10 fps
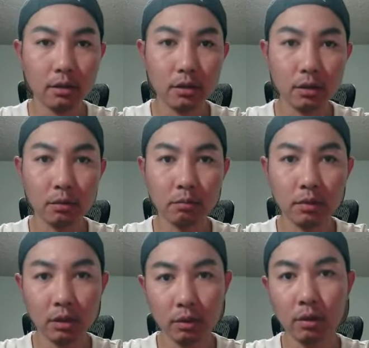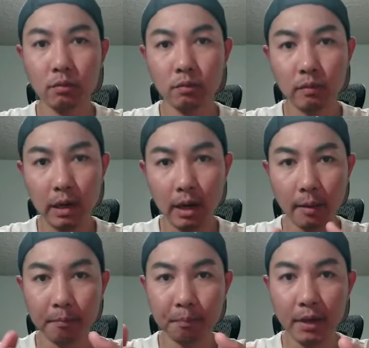So
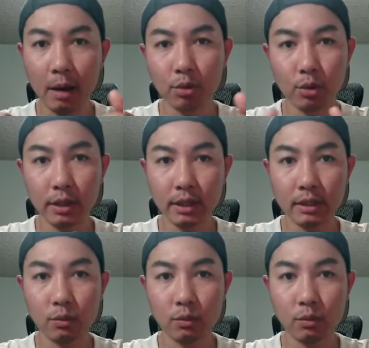upgrade